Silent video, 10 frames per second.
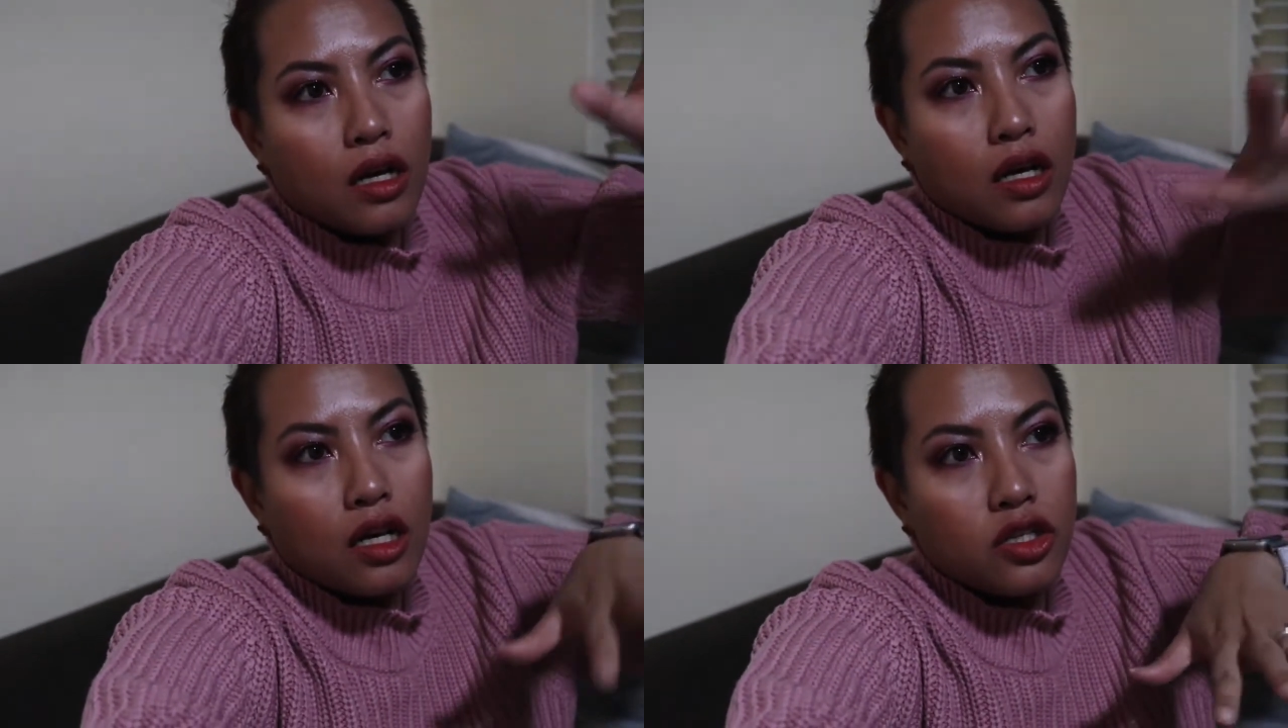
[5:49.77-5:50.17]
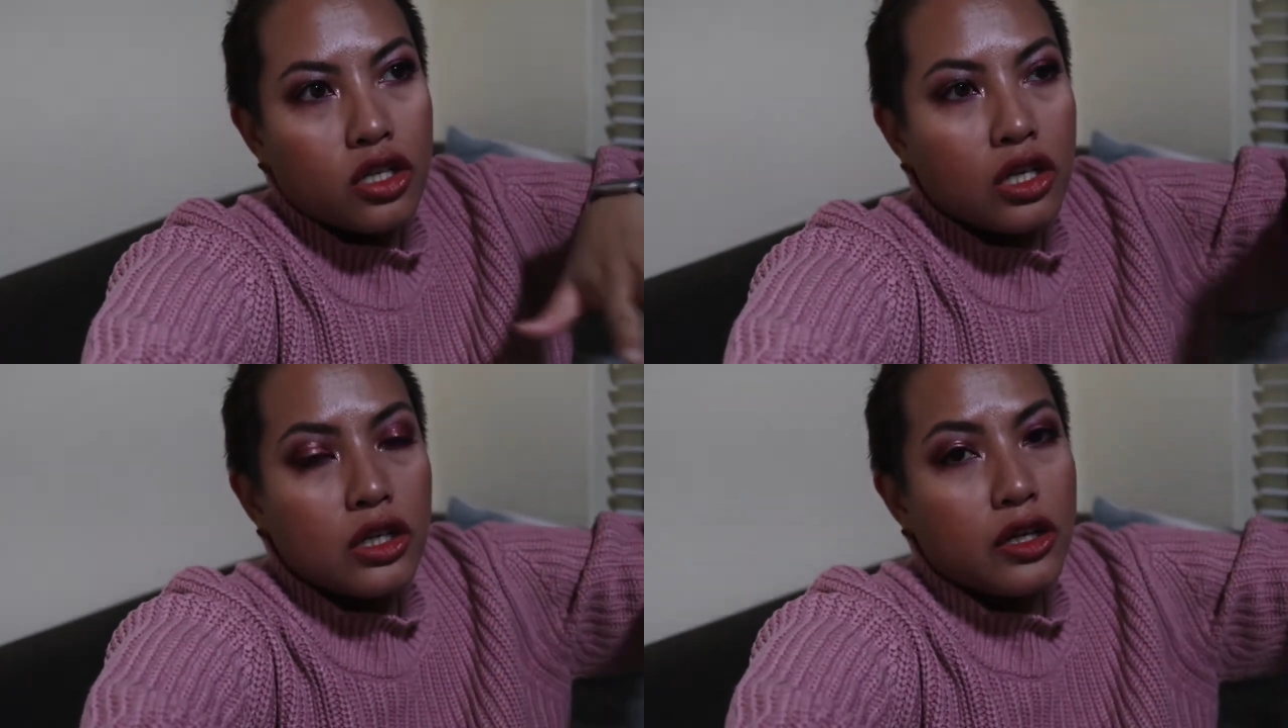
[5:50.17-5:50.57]
uh,
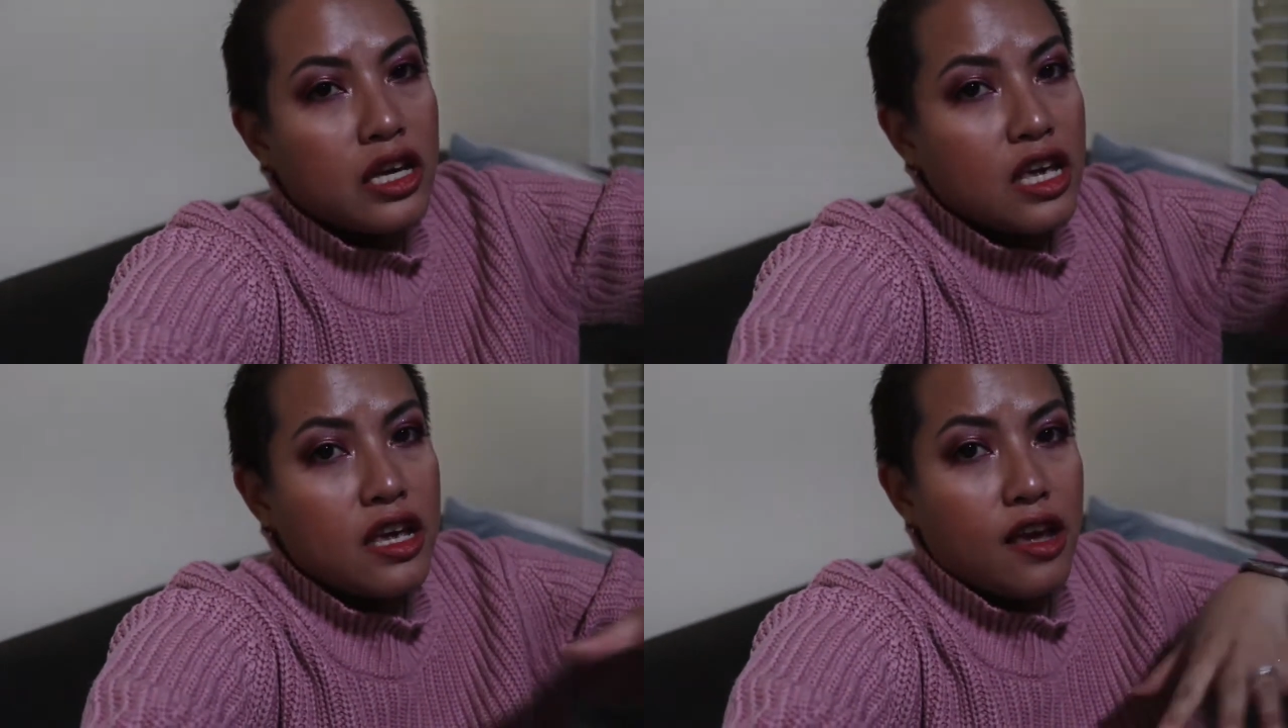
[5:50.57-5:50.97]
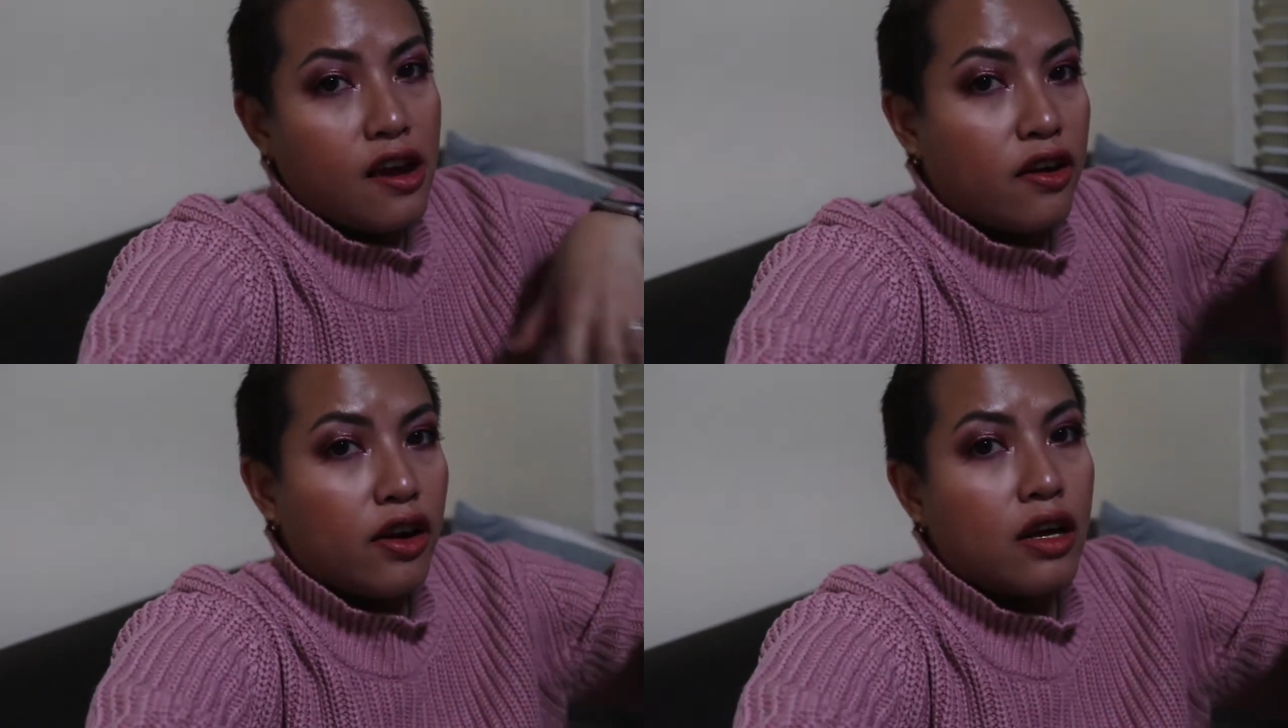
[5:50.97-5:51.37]
Circular Quay
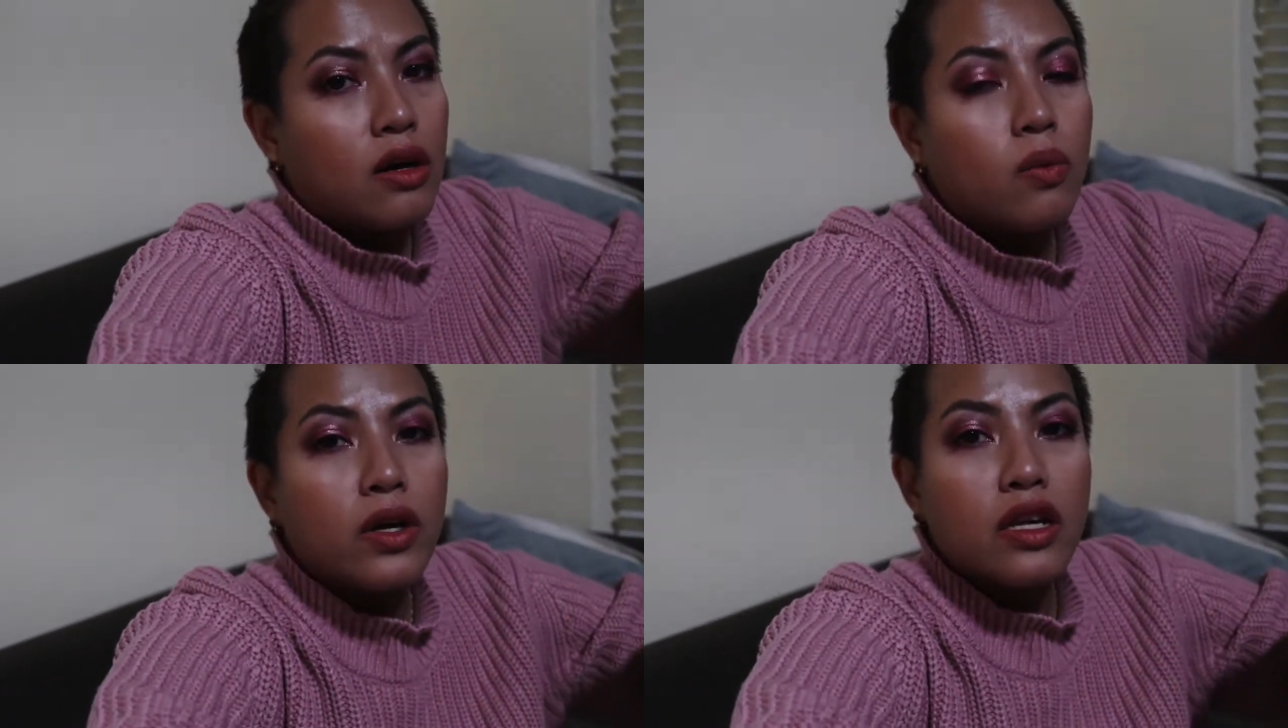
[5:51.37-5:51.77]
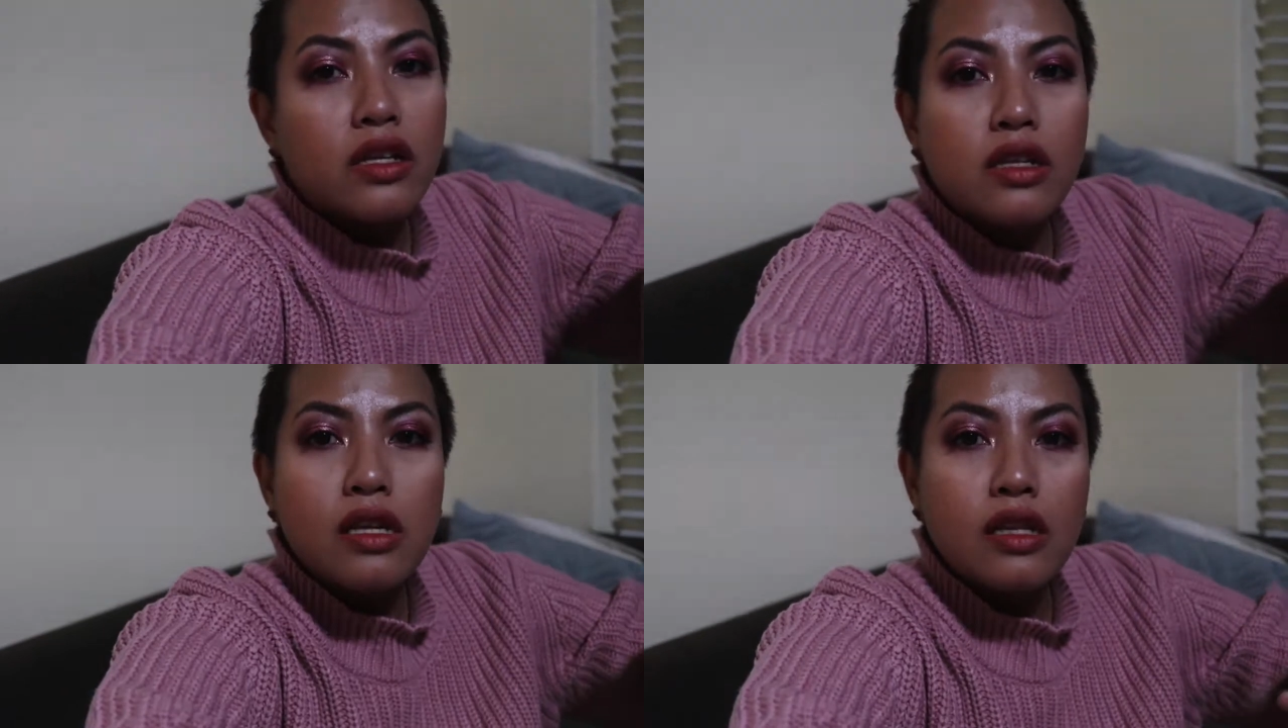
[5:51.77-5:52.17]
area
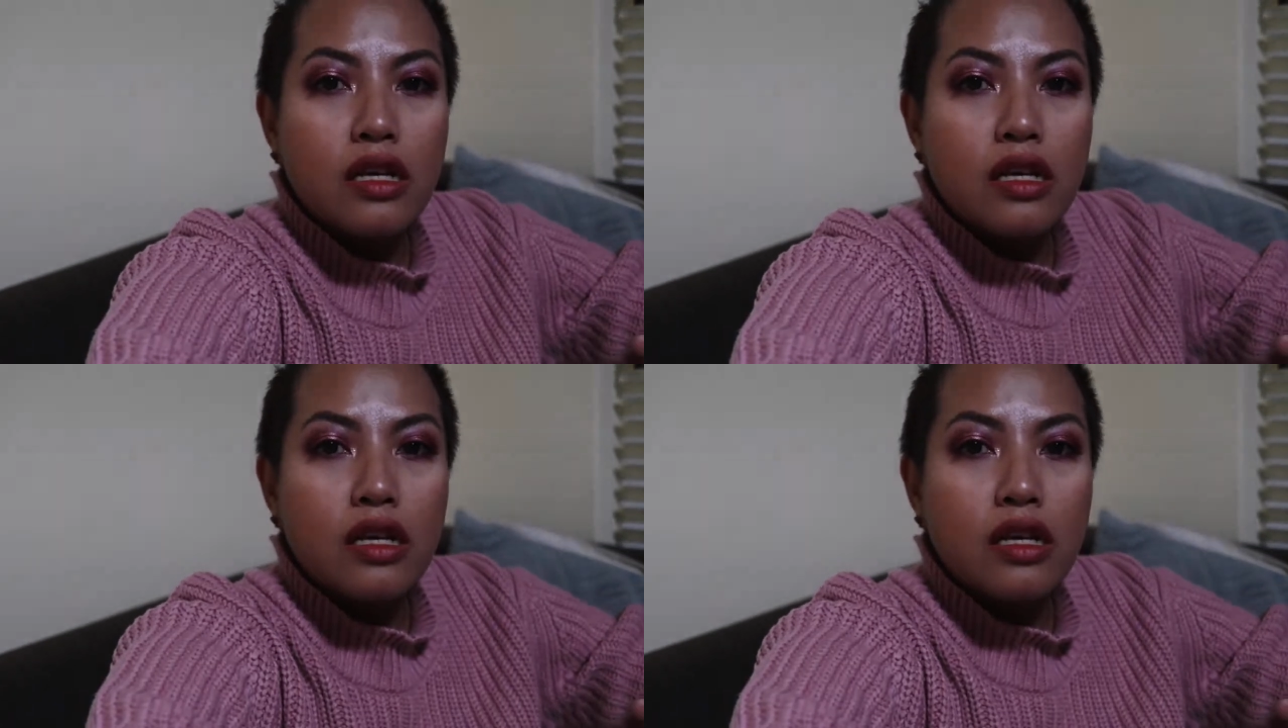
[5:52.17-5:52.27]
with